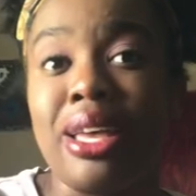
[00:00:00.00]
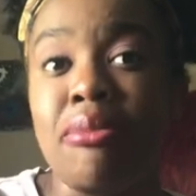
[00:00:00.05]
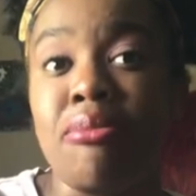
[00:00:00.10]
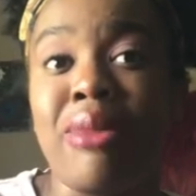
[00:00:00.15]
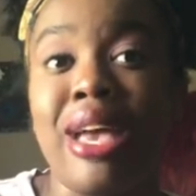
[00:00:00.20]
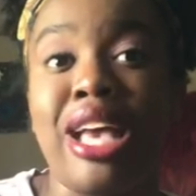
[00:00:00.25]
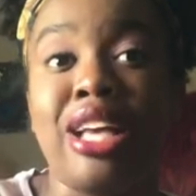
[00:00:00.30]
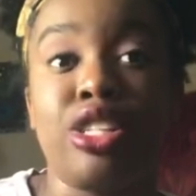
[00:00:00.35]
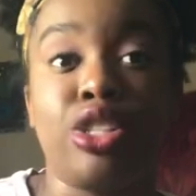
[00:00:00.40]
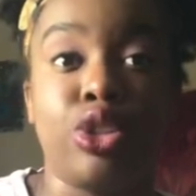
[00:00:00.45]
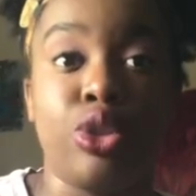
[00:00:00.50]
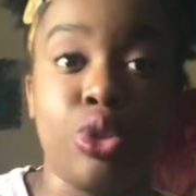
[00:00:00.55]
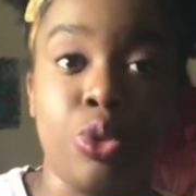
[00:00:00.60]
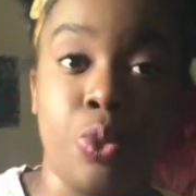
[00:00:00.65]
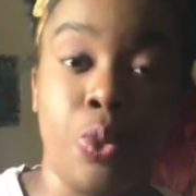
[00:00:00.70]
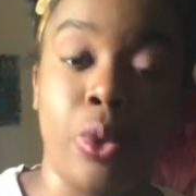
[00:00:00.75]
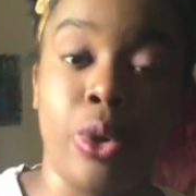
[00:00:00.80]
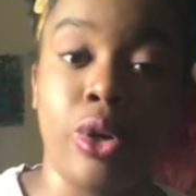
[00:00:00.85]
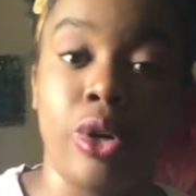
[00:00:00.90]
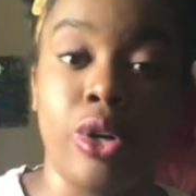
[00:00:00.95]
can master the
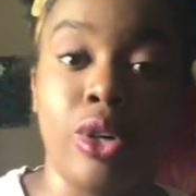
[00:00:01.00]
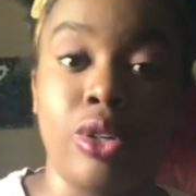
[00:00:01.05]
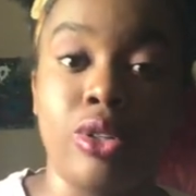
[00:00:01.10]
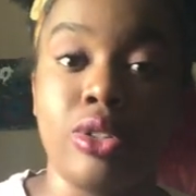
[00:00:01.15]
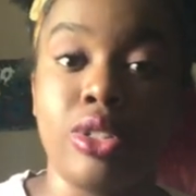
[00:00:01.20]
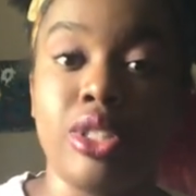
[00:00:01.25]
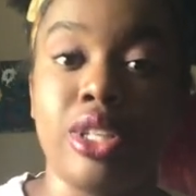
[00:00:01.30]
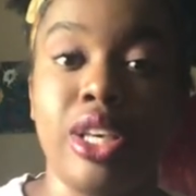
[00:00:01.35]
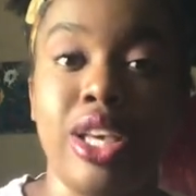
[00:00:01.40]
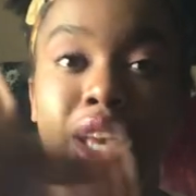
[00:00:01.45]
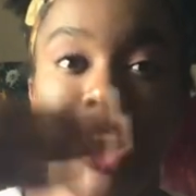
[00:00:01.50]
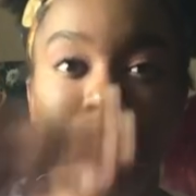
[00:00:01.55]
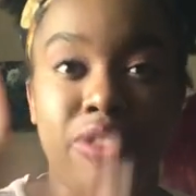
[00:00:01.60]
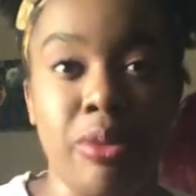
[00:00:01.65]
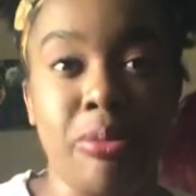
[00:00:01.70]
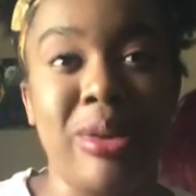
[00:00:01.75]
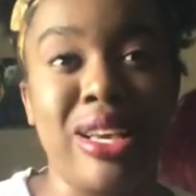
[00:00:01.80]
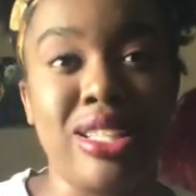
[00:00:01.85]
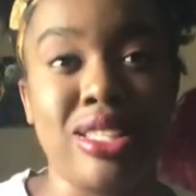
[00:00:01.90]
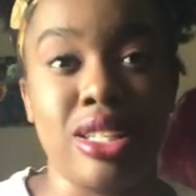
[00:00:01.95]
world, if
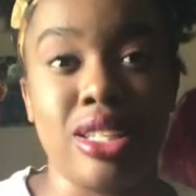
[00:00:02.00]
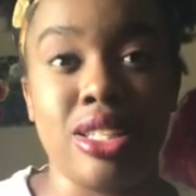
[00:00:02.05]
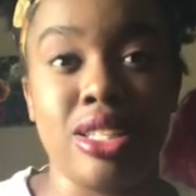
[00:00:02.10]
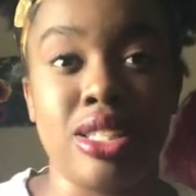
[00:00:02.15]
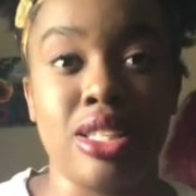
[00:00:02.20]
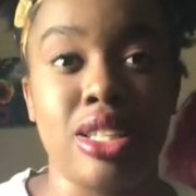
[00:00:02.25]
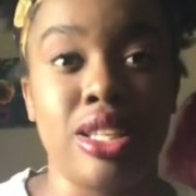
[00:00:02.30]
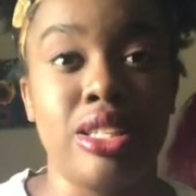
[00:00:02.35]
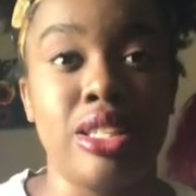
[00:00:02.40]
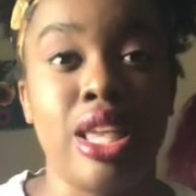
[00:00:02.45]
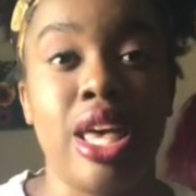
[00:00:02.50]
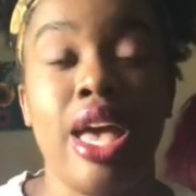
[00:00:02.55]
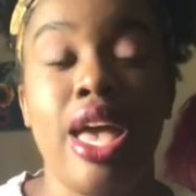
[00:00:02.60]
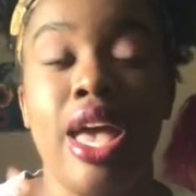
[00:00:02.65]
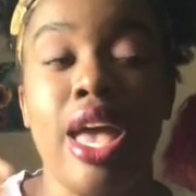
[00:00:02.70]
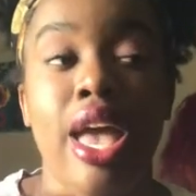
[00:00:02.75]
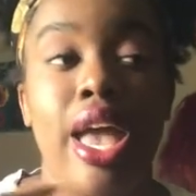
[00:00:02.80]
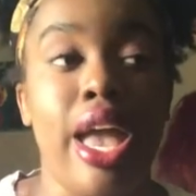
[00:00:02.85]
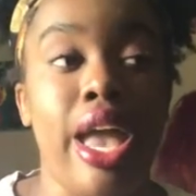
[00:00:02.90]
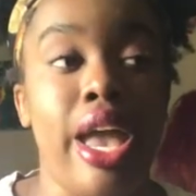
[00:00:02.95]
it makes any sense.
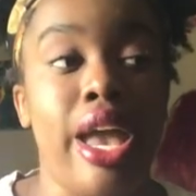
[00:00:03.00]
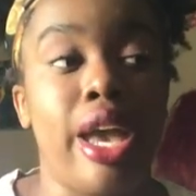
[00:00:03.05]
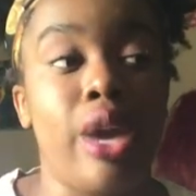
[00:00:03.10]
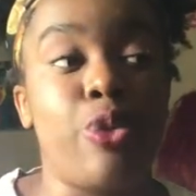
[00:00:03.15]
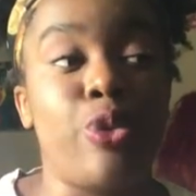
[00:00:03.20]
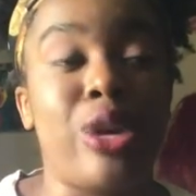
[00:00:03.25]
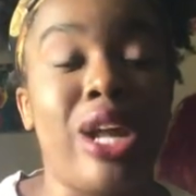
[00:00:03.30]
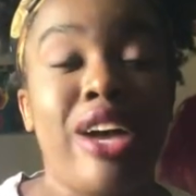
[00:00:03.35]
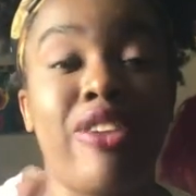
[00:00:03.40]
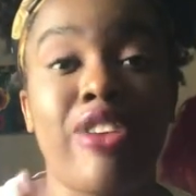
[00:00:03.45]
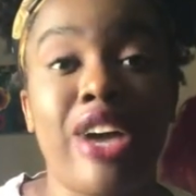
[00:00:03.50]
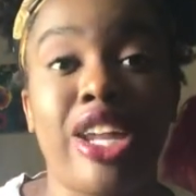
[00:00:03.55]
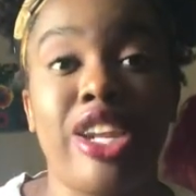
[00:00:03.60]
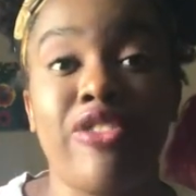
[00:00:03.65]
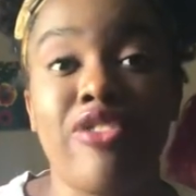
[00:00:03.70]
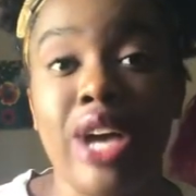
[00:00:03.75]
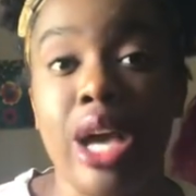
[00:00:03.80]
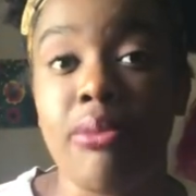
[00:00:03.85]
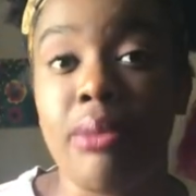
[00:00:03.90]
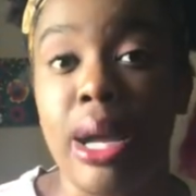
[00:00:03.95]
And when I kind
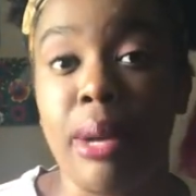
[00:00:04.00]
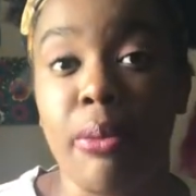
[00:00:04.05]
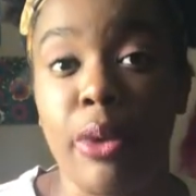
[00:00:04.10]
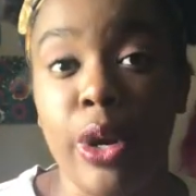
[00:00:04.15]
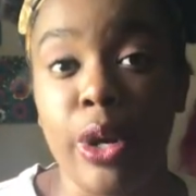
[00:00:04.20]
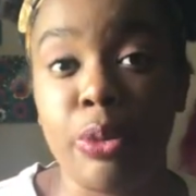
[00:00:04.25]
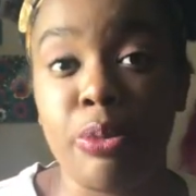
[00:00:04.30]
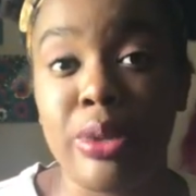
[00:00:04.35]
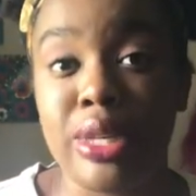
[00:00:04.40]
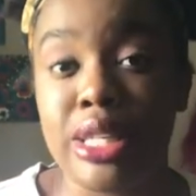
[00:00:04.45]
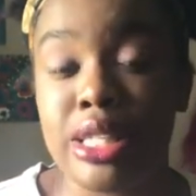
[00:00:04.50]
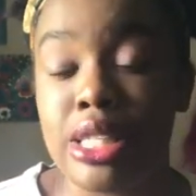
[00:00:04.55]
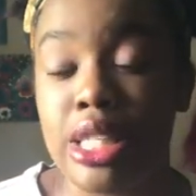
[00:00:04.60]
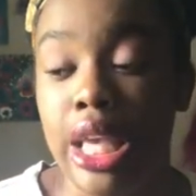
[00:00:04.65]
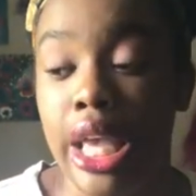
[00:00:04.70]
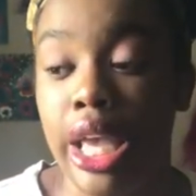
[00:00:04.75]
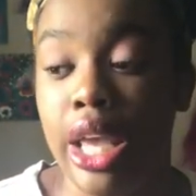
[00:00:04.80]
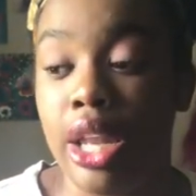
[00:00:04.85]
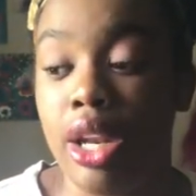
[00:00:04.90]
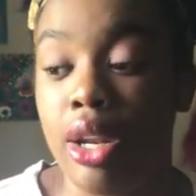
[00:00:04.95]
of found my purpose
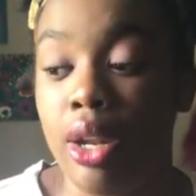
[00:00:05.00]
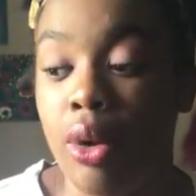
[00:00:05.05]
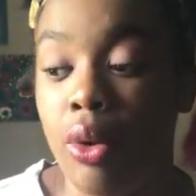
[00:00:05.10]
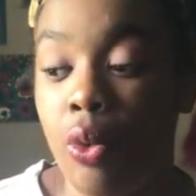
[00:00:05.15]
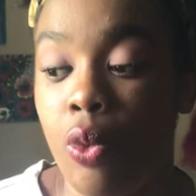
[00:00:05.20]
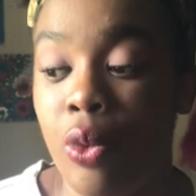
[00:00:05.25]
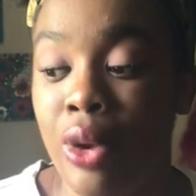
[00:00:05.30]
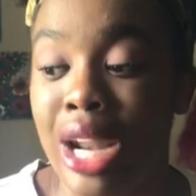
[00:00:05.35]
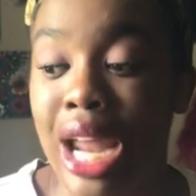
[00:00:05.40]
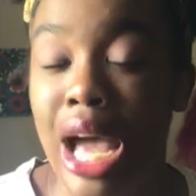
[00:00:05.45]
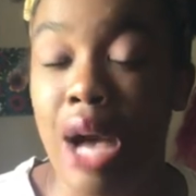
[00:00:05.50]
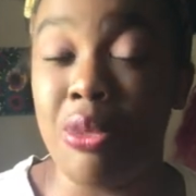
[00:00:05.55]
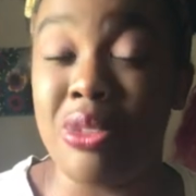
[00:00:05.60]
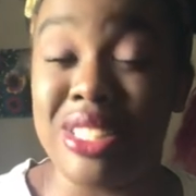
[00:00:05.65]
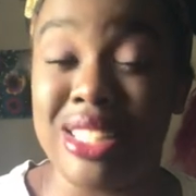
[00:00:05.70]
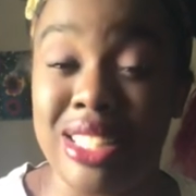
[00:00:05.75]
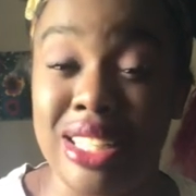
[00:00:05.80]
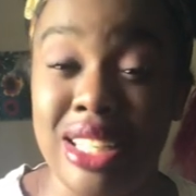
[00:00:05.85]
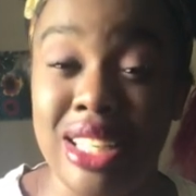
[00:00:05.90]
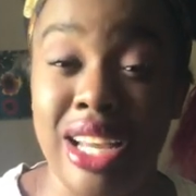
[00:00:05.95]
and what I
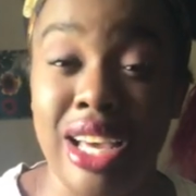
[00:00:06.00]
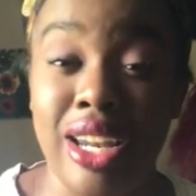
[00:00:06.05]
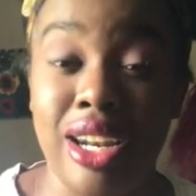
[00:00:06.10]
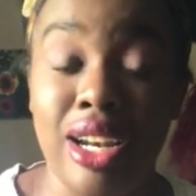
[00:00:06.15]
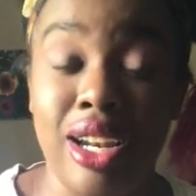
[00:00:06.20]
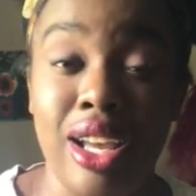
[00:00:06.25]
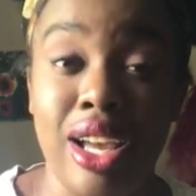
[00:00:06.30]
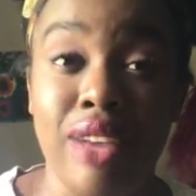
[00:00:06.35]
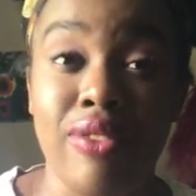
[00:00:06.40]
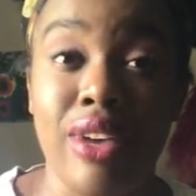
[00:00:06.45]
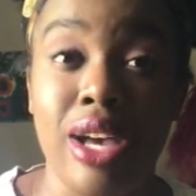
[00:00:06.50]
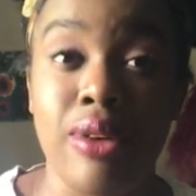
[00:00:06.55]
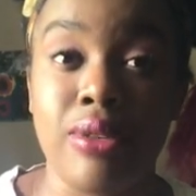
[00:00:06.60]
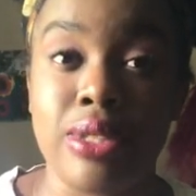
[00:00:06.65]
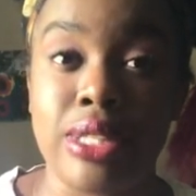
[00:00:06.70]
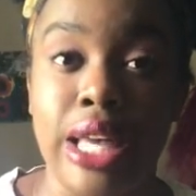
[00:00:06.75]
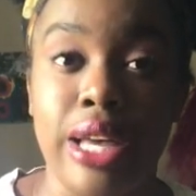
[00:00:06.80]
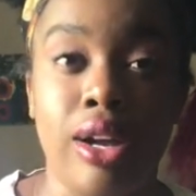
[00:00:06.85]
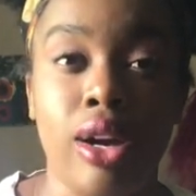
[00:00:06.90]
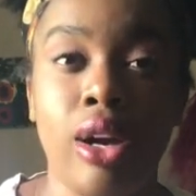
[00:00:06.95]
was good at in life, I
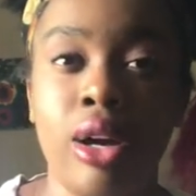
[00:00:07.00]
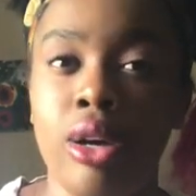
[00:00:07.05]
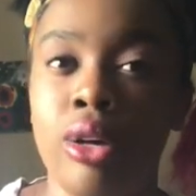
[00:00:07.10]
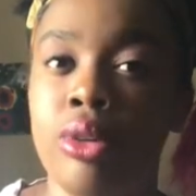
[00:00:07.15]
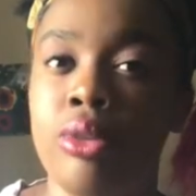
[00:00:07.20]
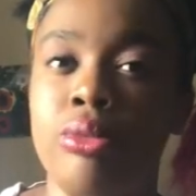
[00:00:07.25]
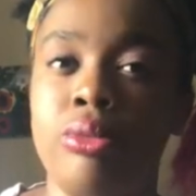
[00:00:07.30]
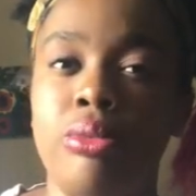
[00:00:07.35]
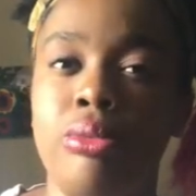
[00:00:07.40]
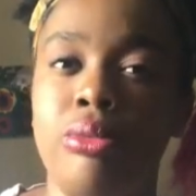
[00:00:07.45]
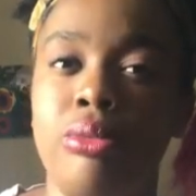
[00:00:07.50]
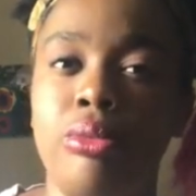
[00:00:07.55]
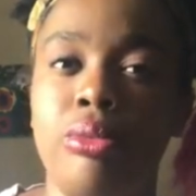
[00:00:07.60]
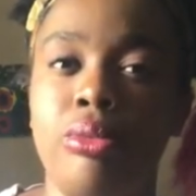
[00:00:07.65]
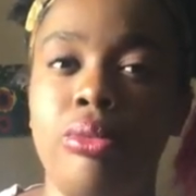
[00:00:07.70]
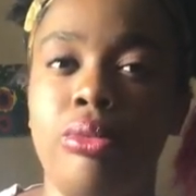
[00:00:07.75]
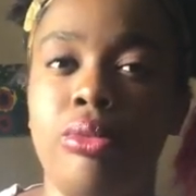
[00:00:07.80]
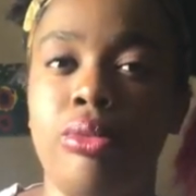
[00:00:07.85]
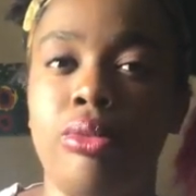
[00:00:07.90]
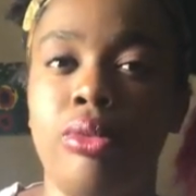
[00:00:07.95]
was like, oh,
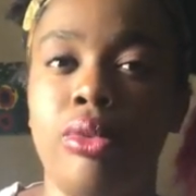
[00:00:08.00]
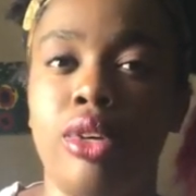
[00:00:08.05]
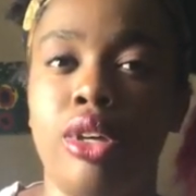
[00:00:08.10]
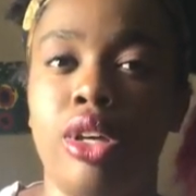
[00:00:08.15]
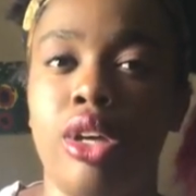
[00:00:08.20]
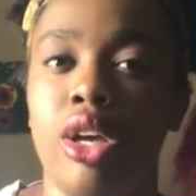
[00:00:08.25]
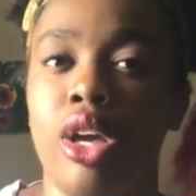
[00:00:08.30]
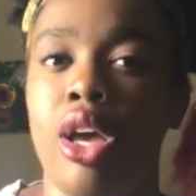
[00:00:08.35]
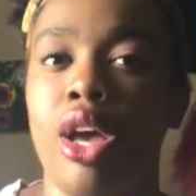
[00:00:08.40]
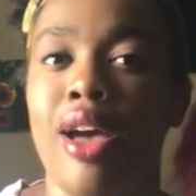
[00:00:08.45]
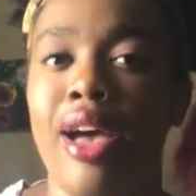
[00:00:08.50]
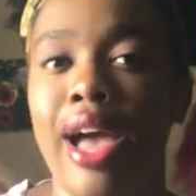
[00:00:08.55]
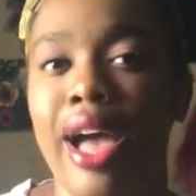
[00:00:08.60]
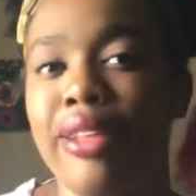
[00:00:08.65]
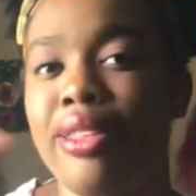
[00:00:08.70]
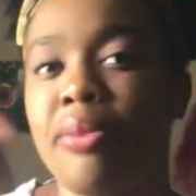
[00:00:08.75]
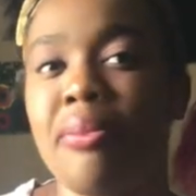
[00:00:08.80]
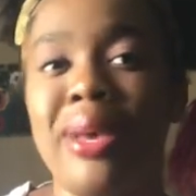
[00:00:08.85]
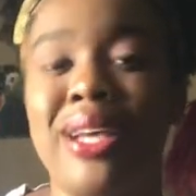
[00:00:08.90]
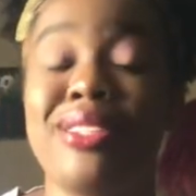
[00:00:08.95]
I
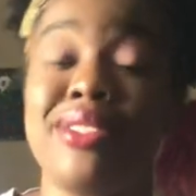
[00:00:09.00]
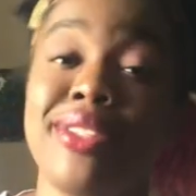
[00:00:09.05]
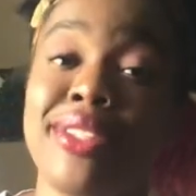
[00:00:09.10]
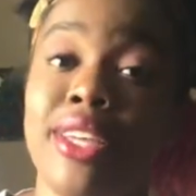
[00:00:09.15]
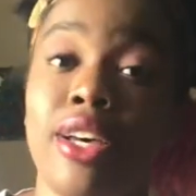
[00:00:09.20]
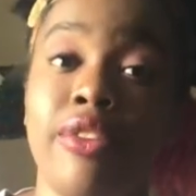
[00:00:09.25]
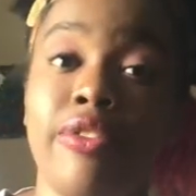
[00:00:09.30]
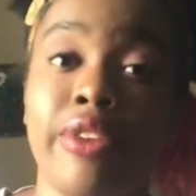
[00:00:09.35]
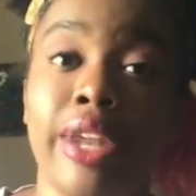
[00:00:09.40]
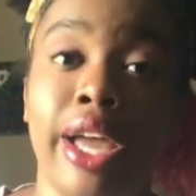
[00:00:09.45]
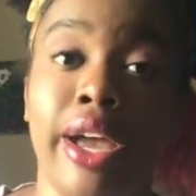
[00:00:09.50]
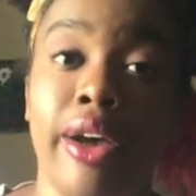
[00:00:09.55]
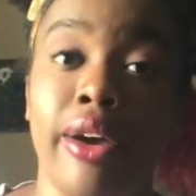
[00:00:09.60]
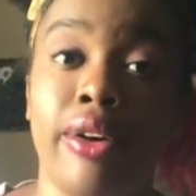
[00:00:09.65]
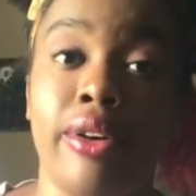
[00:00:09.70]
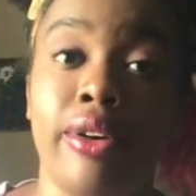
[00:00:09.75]
have to master self now.